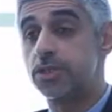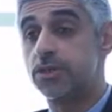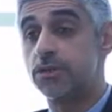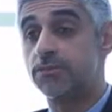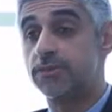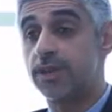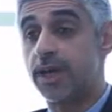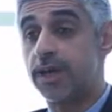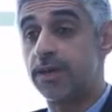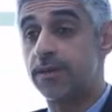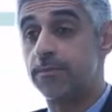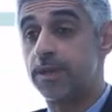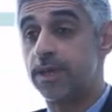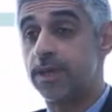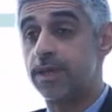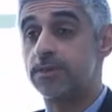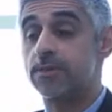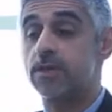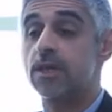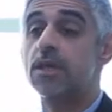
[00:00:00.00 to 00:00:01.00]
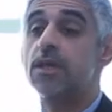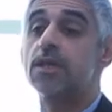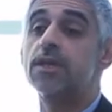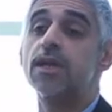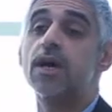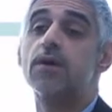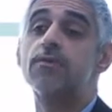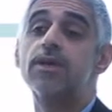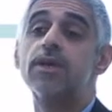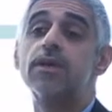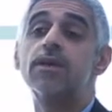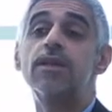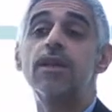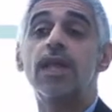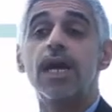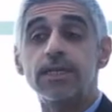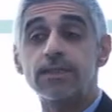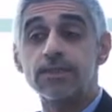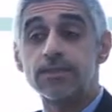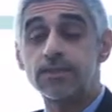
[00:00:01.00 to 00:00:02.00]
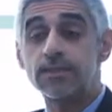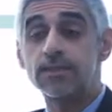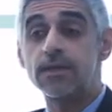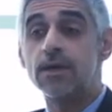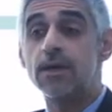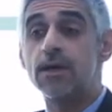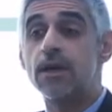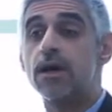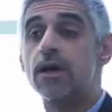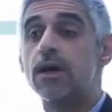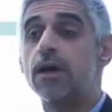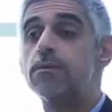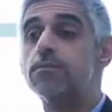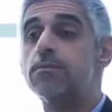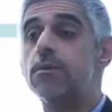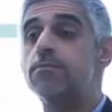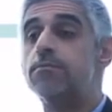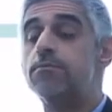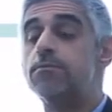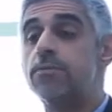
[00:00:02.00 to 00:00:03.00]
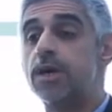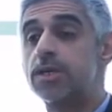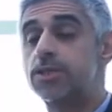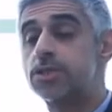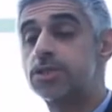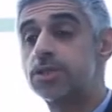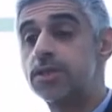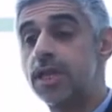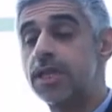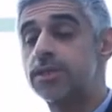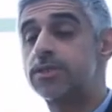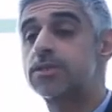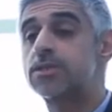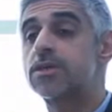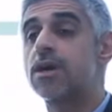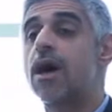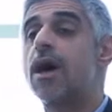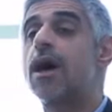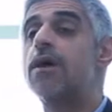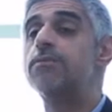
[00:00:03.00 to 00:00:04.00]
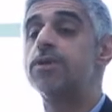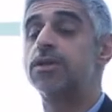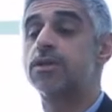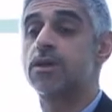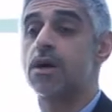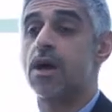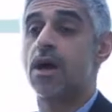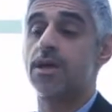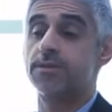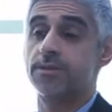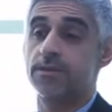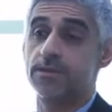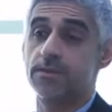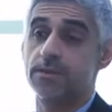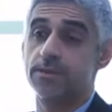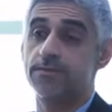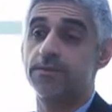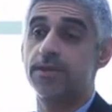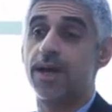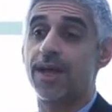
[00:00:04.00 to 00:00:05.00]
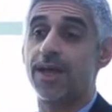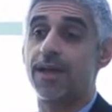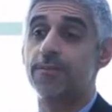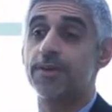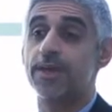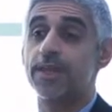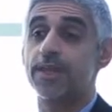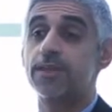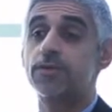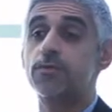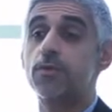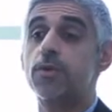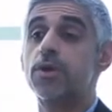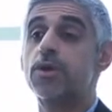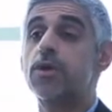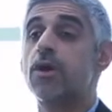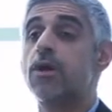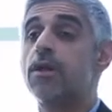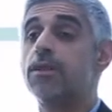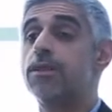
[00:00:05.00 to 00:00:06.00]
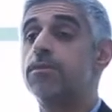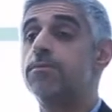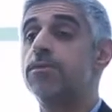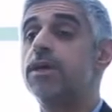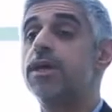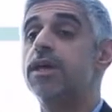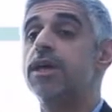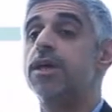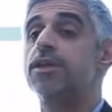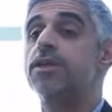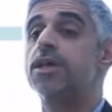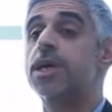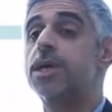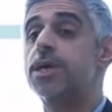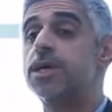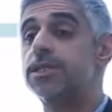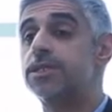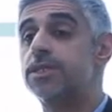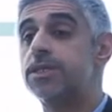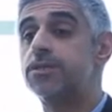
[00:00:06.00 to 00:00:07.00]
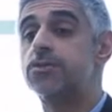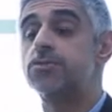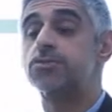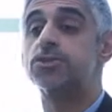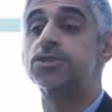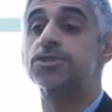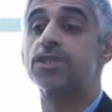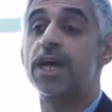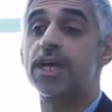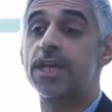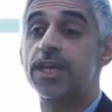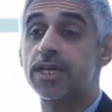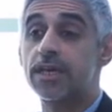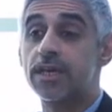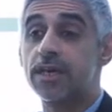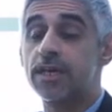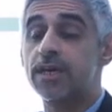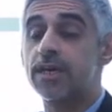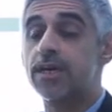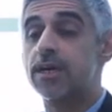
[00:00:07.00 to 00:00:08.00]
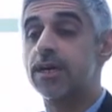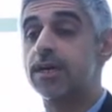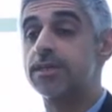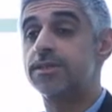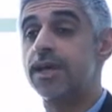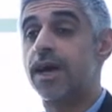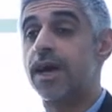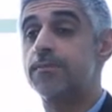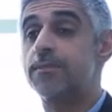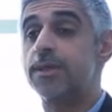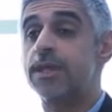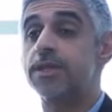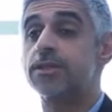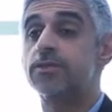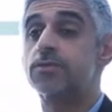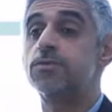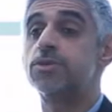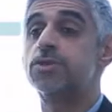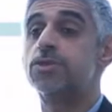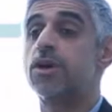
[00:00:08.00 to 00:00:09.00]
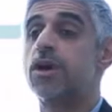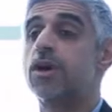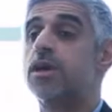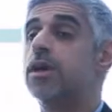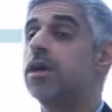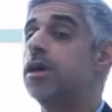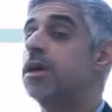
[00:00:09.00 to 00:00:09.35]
of diabetes. Now, there are much less common causes of diabetes. We call them inherited or genetic diabetes, which are